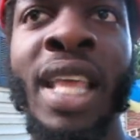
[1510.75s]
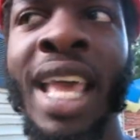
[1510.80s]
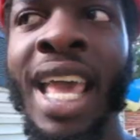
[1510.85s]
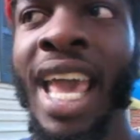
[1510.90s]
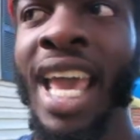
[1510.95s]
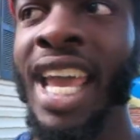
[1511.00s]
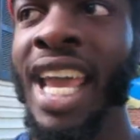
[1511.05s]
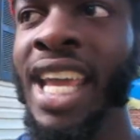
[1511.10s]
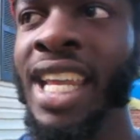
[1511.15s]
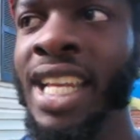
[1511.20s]

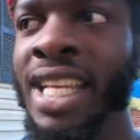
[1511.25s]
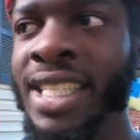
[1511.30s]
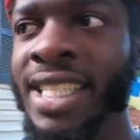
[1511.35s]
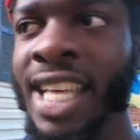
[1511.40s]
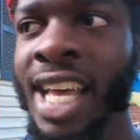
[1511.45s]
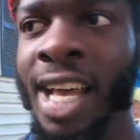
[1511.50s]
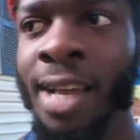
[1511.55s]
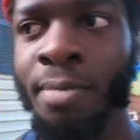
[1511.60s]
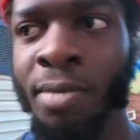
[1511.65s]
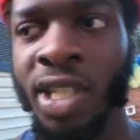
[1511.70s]
and
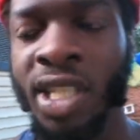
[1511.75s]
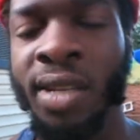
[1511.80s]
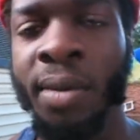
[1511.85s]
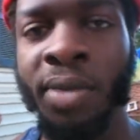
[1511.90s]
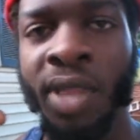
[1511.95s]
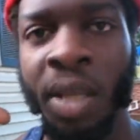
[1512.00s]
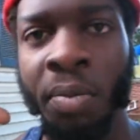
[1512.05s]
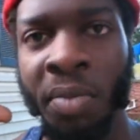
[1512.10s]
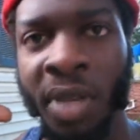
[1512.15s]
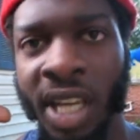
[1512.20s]
anytime
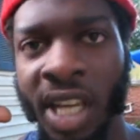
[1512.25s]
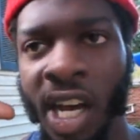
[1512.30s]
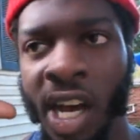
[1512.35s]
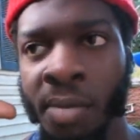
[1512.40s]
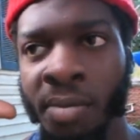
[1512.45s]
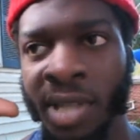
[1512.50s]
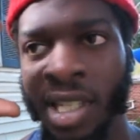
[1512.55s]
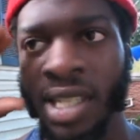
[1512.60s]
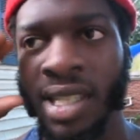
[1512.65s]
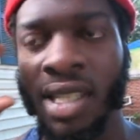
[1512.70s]
something
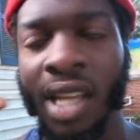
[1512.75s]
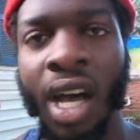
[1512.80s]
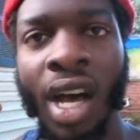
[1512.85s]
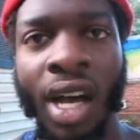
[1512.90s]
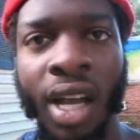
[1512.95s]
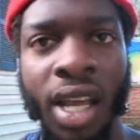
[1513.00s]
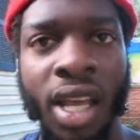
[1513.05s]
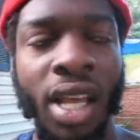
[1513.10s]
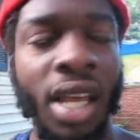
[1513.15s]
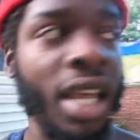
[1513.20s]
becomes stuck,
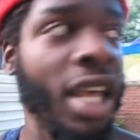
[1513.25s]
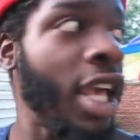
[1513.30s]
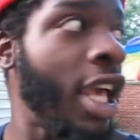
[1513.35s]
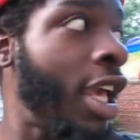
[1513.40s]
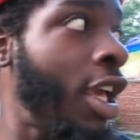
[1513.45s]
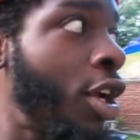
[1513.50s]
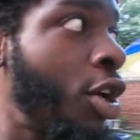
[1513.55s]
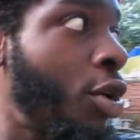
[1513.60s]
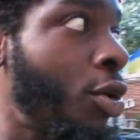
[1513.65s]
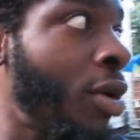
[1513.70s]

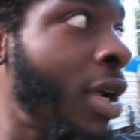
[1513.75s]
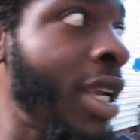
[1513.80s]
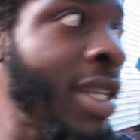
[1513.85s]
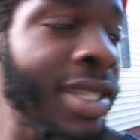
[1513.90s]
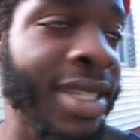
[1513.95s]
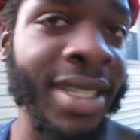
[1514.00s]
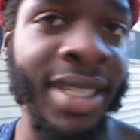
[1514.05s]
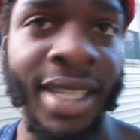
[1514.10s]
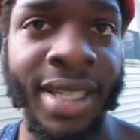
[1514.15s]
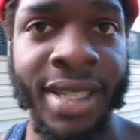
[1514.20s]
it
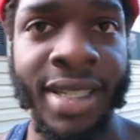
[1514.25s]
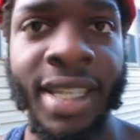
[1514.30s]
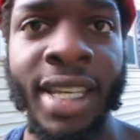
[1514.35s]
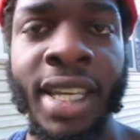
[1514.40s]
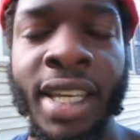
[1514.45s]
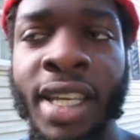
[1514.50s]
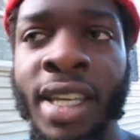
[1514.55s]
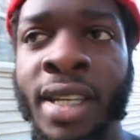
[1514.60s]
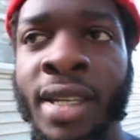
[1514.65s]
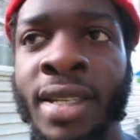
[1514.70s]
creates
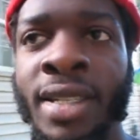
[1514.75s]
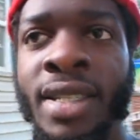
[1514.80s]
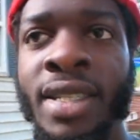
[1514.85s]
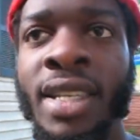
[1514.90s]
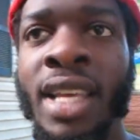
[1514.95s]
disease.